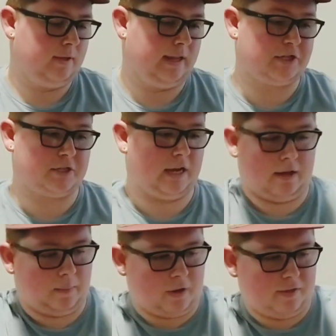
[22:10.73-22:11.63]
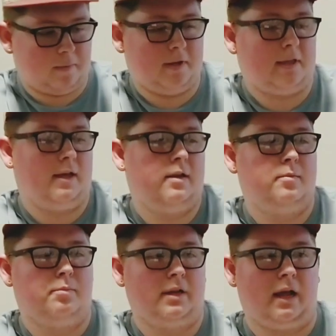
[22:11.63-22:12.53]
That's just what I think about
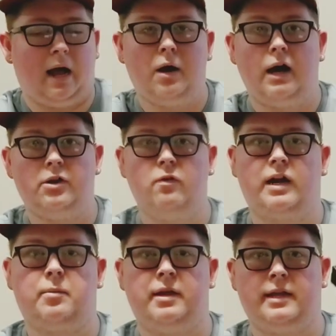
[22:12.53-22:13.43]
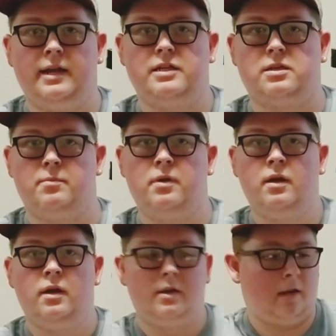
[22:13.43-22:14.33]
that. But I do recommend getting some
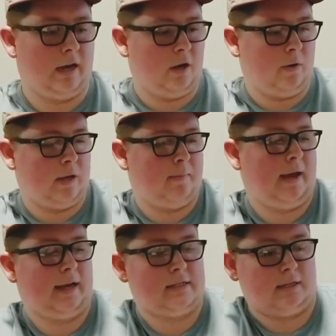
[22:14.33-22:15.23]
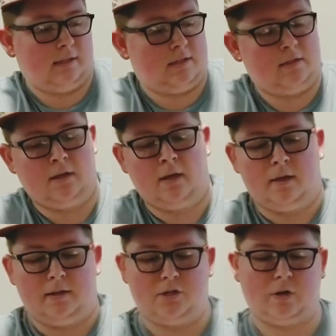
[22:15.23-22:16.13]
non-OEM magazines
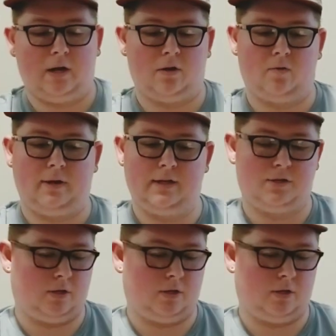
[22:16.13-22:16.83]
to try out on the range.